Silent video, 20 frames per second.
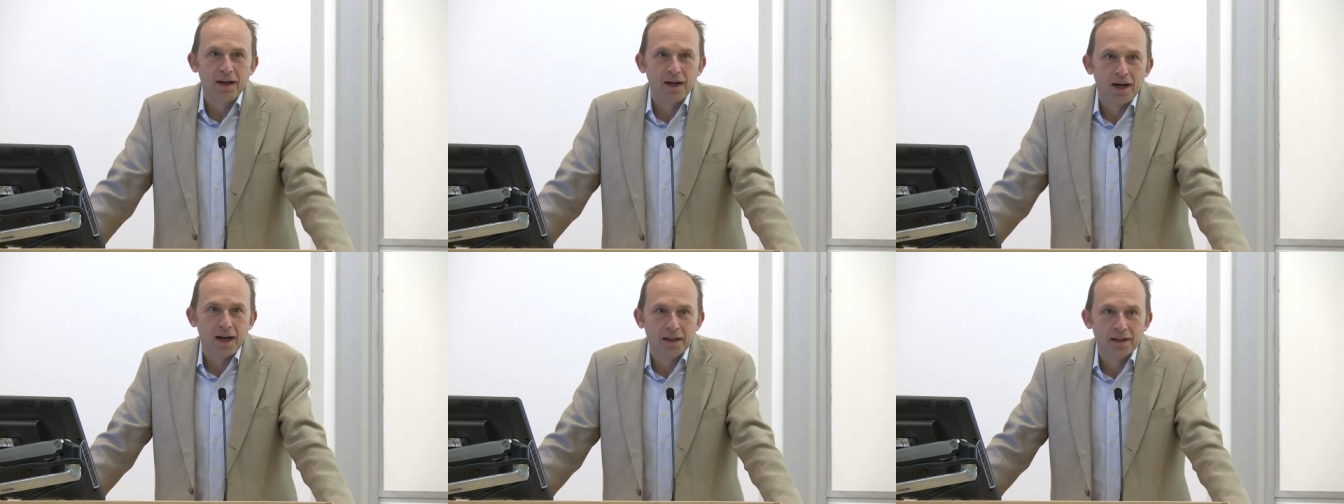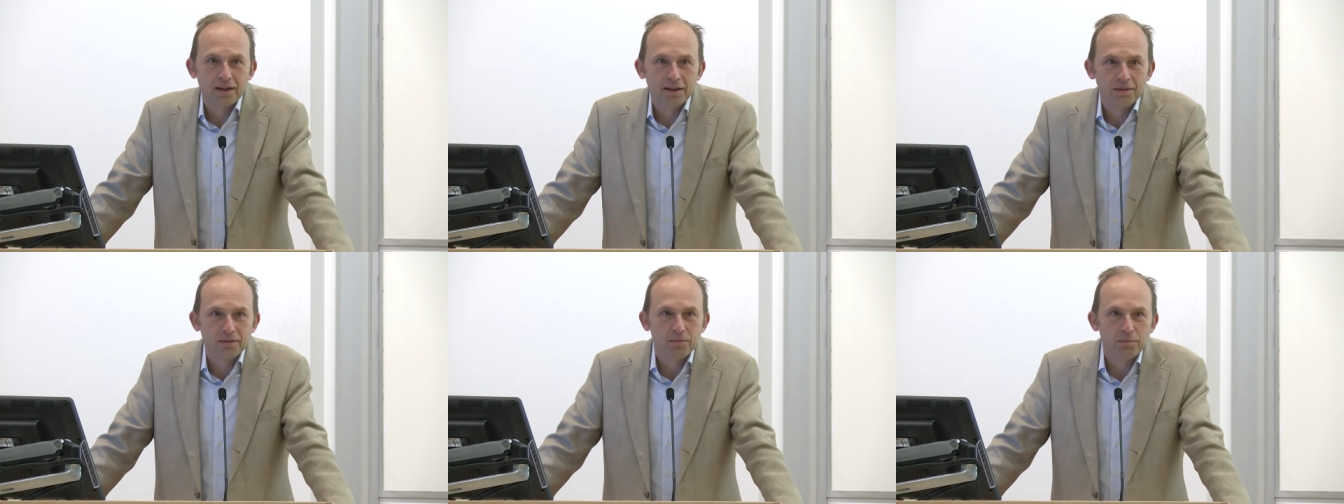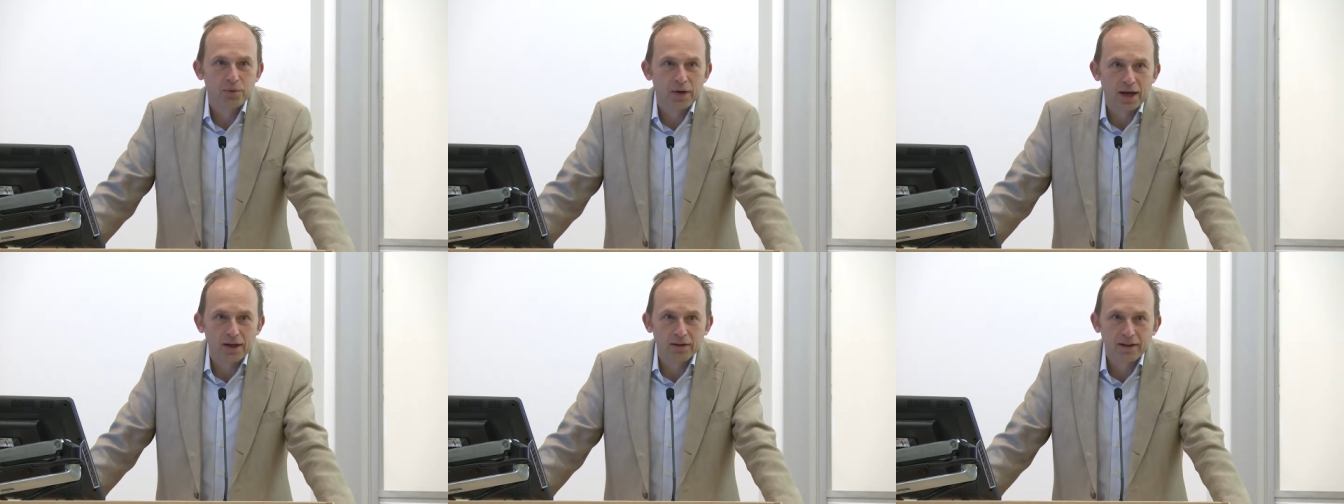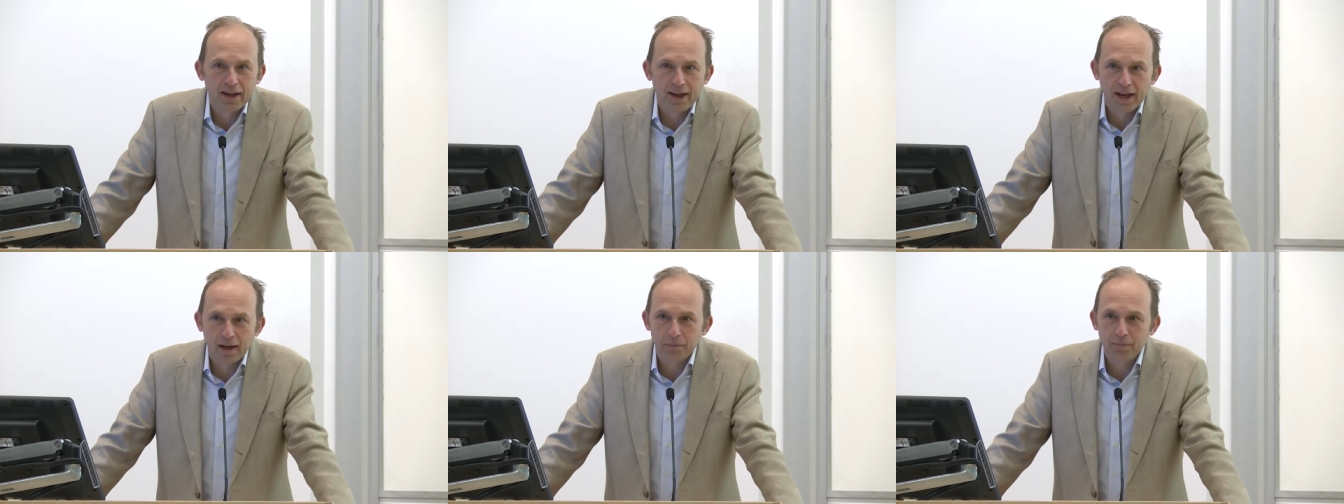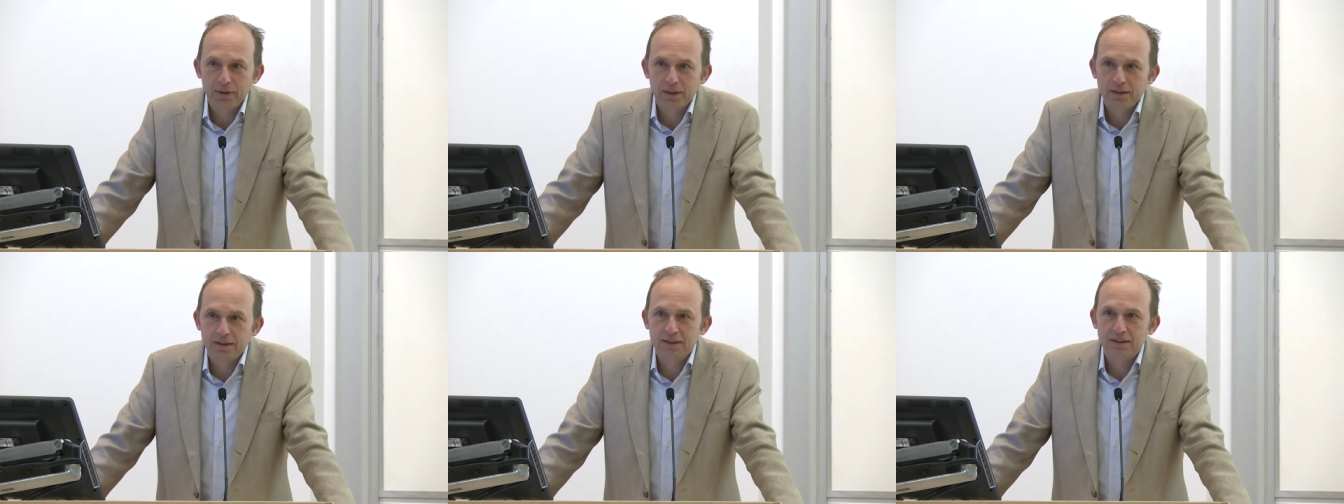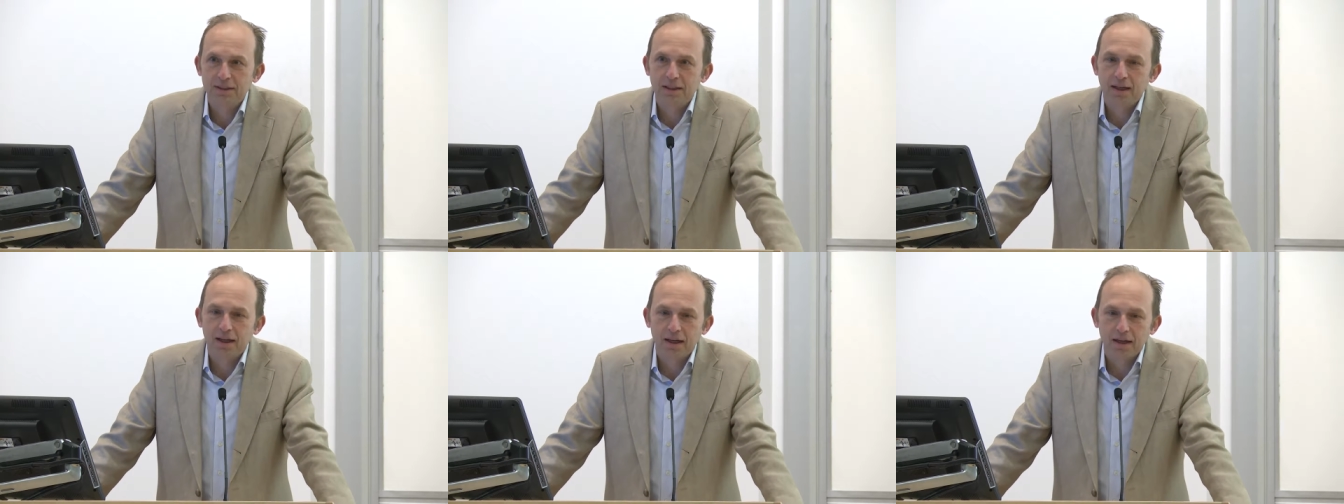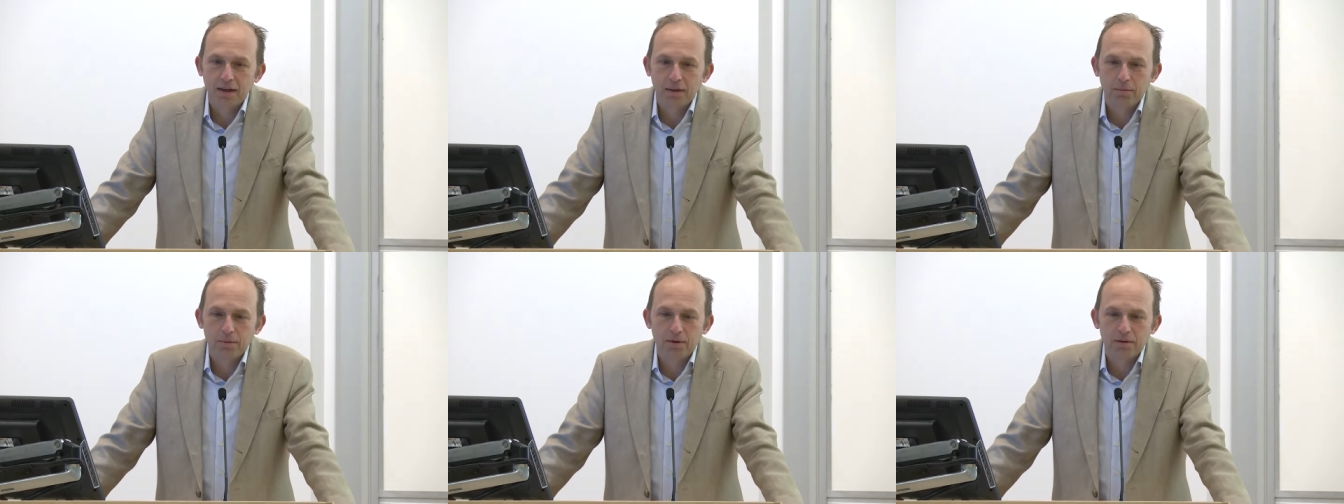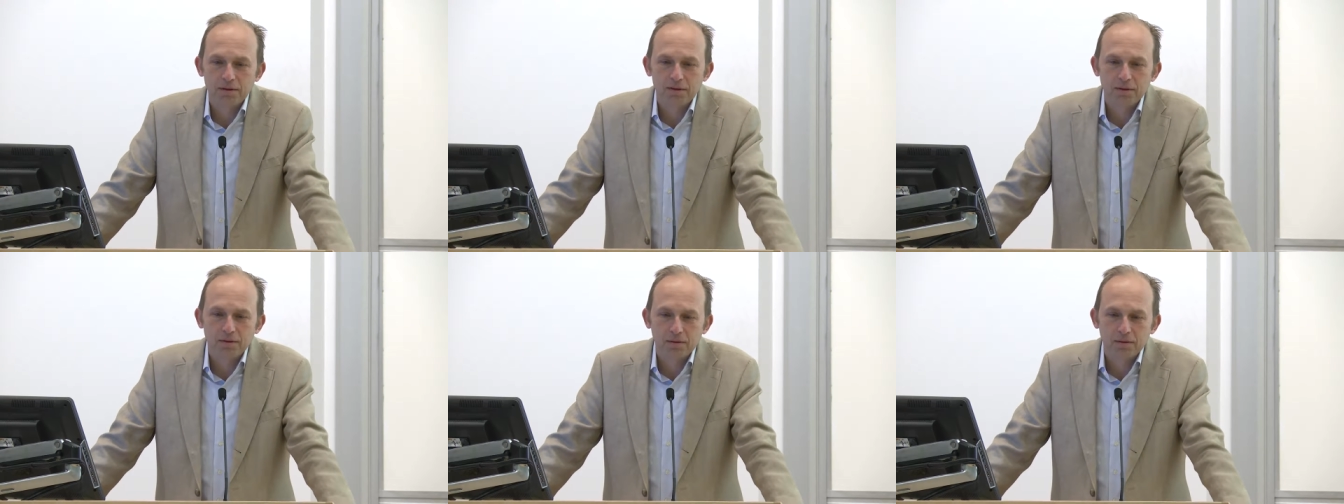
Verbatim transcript: on the Brown campus, uh, the,